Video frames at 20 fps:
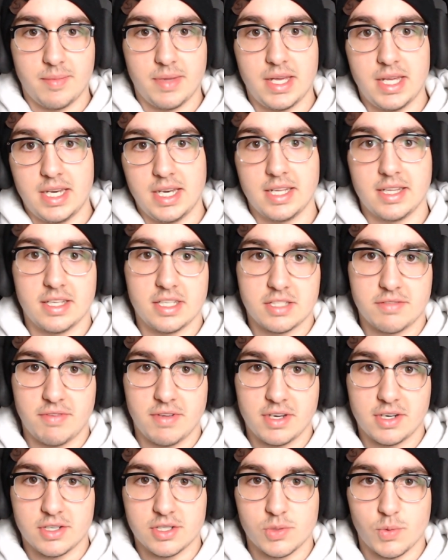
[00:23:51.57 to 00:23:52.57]
eating these
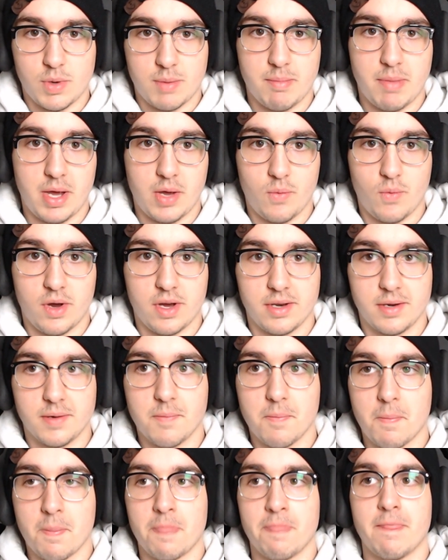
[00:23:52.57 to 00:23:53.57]
fingers one by one,
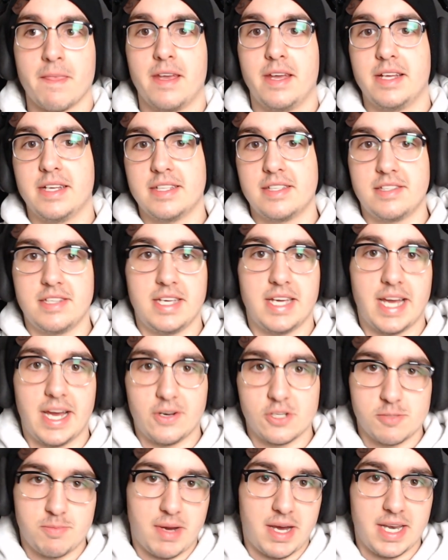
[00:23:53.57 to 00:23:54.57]
seeing how
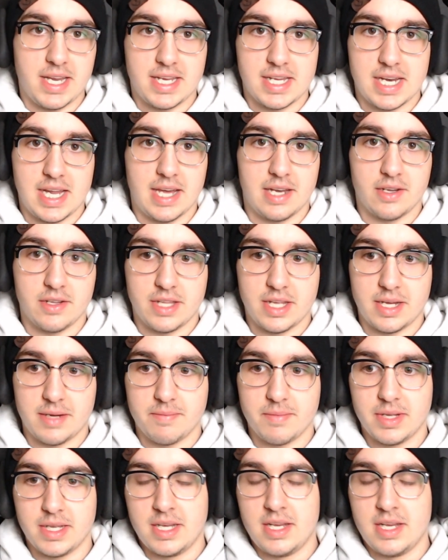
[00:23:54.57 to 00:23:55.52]
his body can handle them,